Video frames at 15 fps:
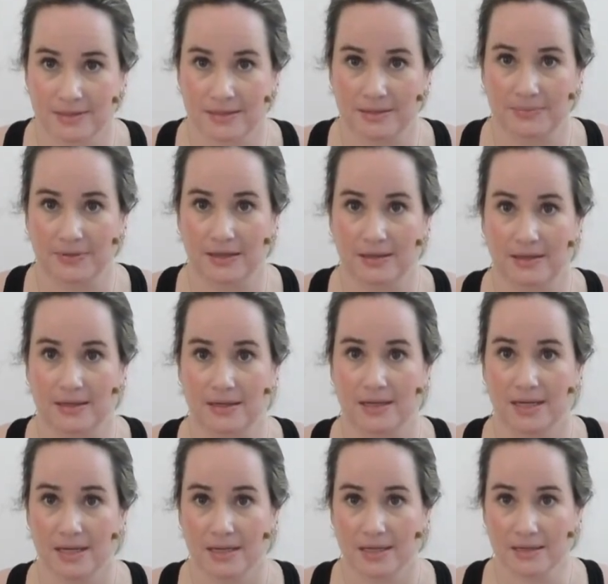Something that
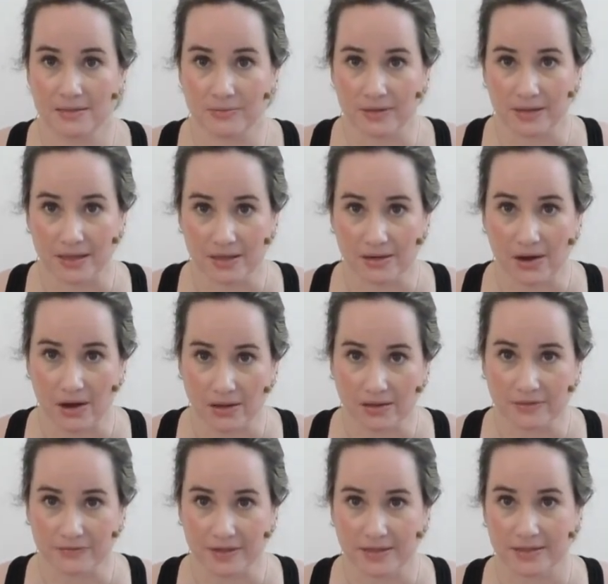is within all
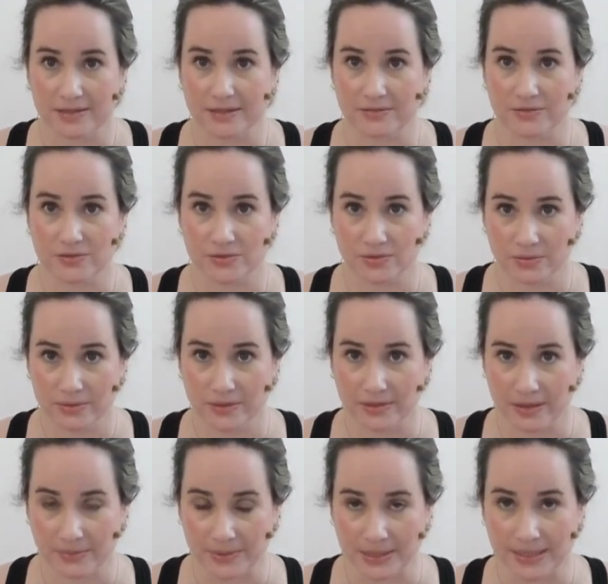of us in the story
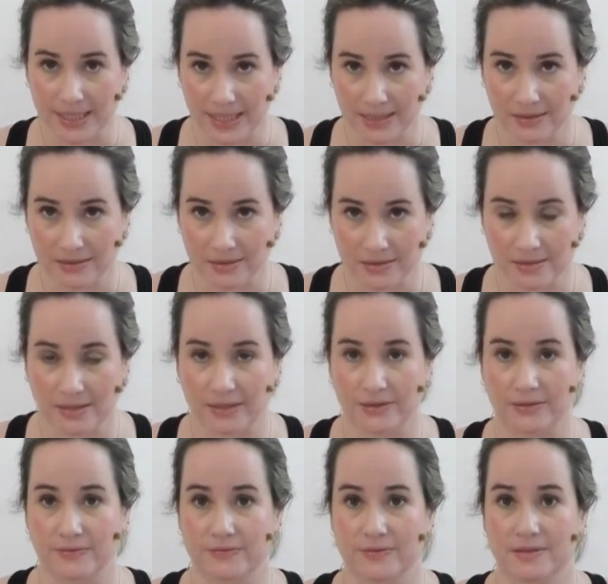that we tell
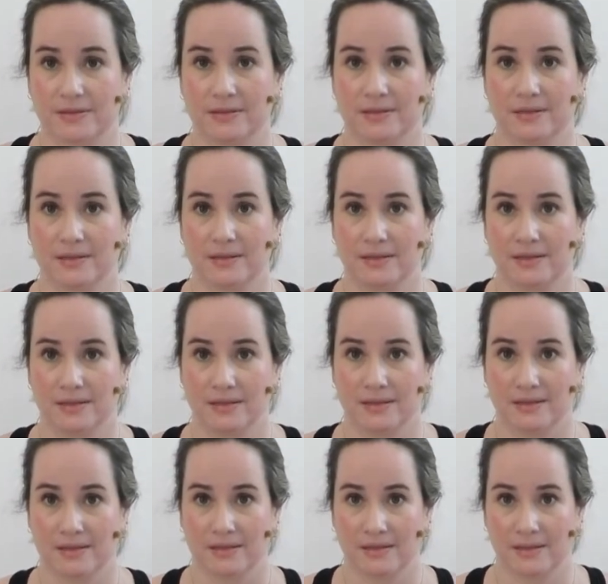ourselves,
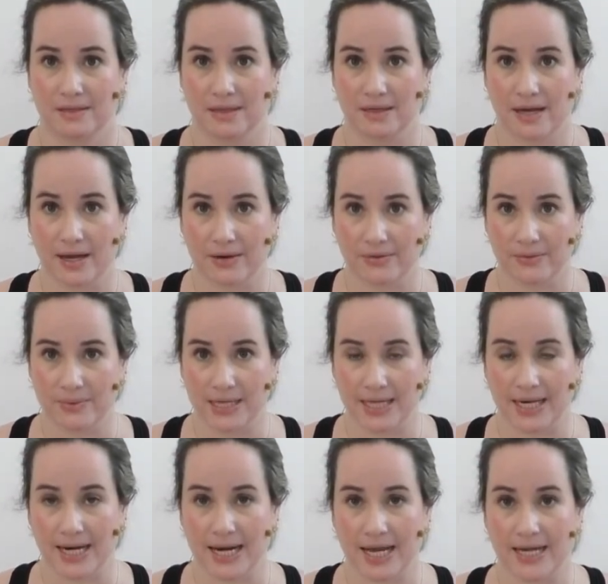in how that we
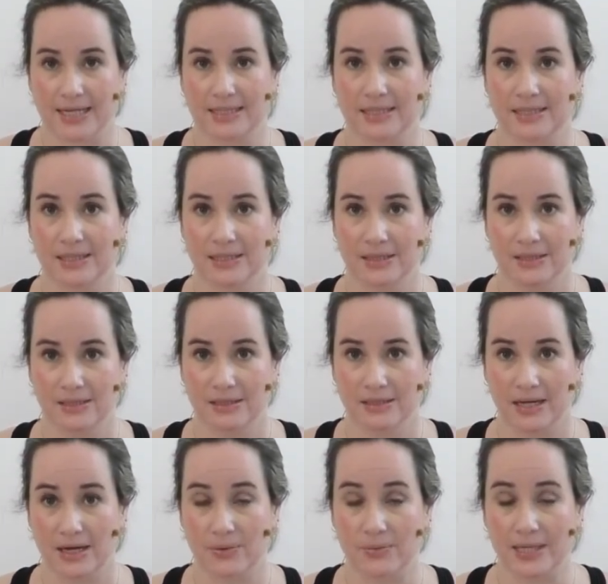connect,
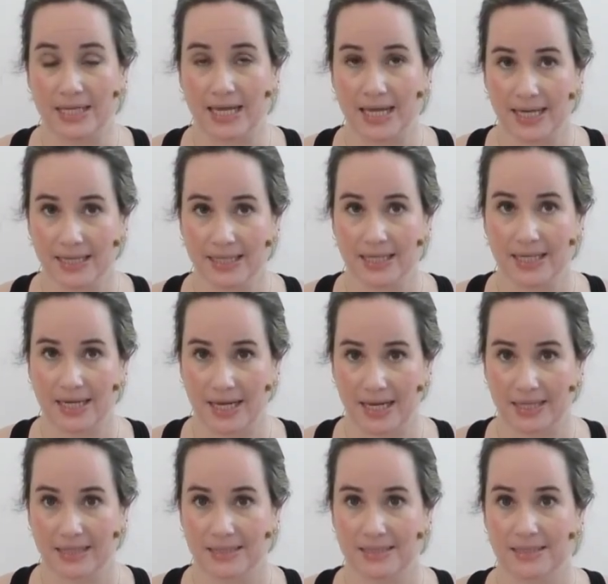how we can
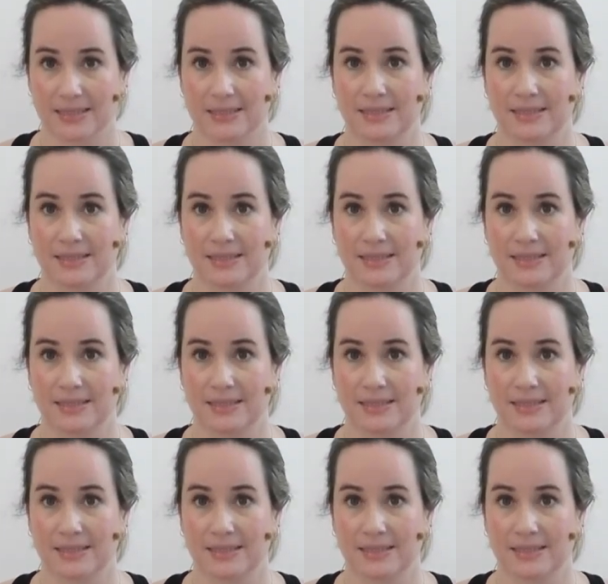connect